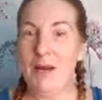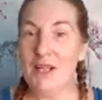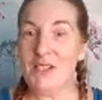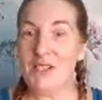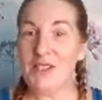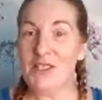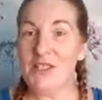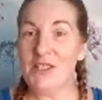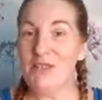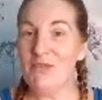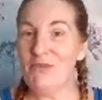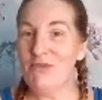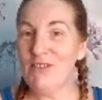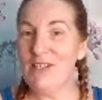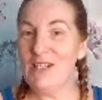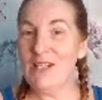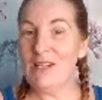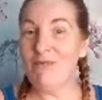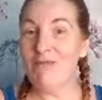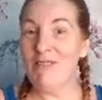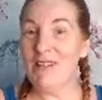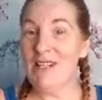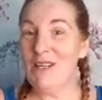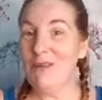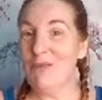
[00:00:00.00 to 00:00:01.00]
I'm actually
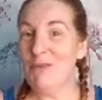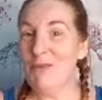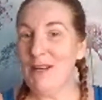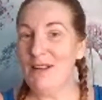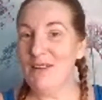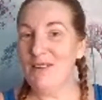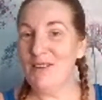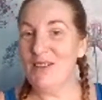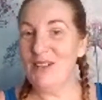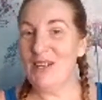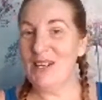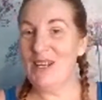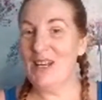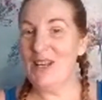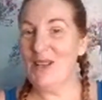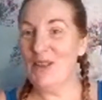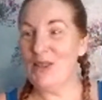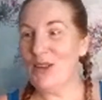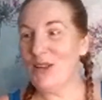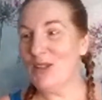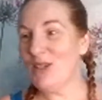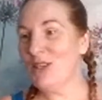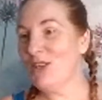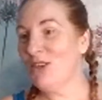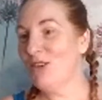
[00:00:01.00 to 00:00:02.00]
really, really well, Claire.